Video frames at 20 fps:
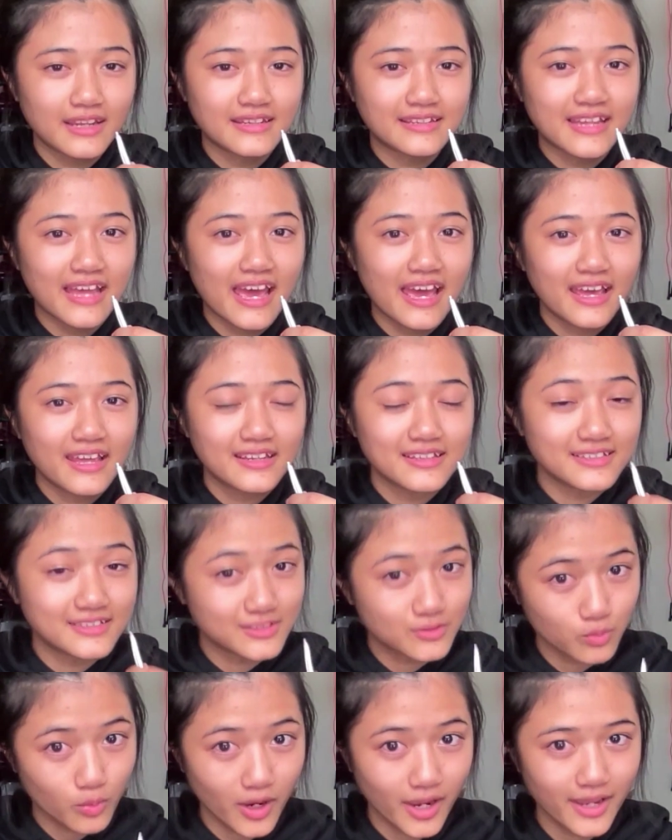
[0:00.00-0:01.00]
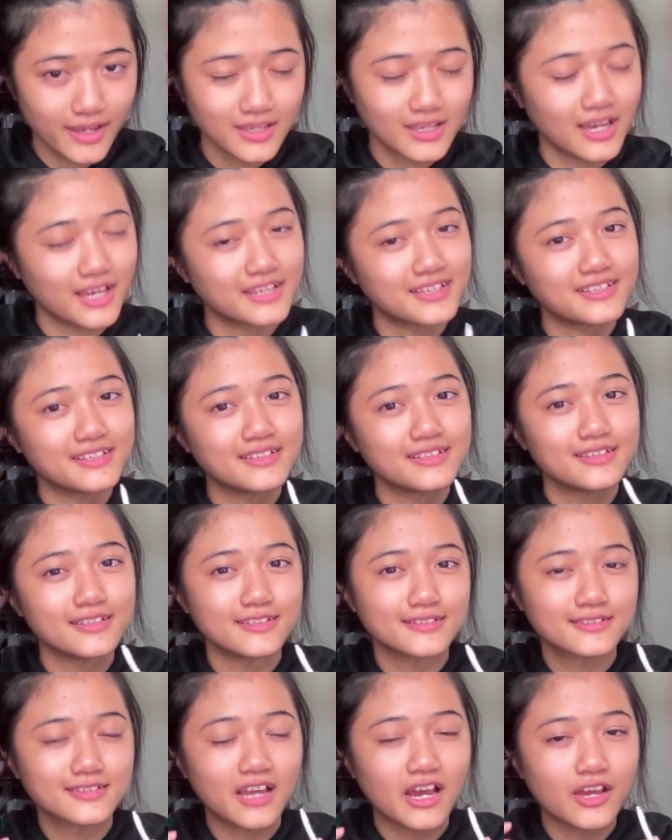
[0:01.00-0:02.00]
That is why I did
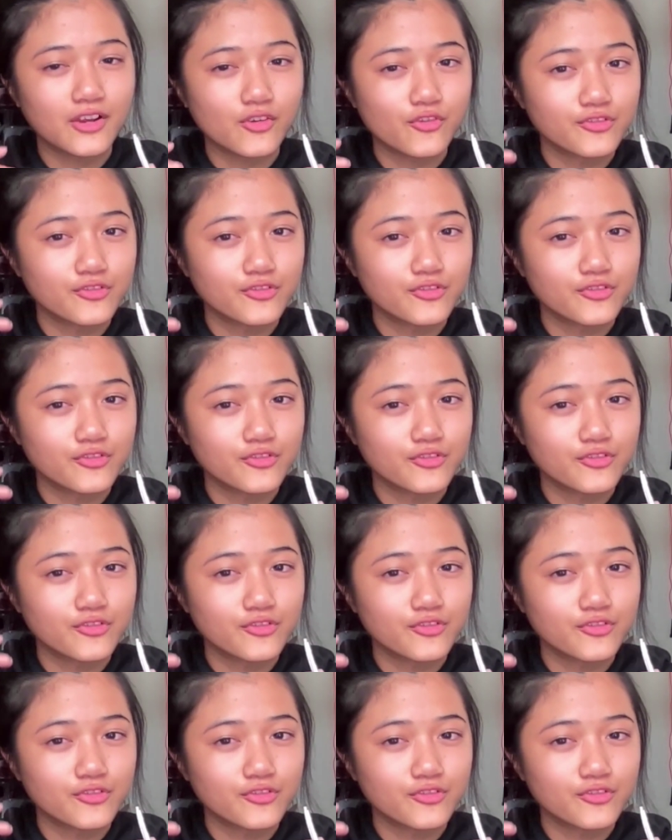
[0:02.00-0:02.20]
this kind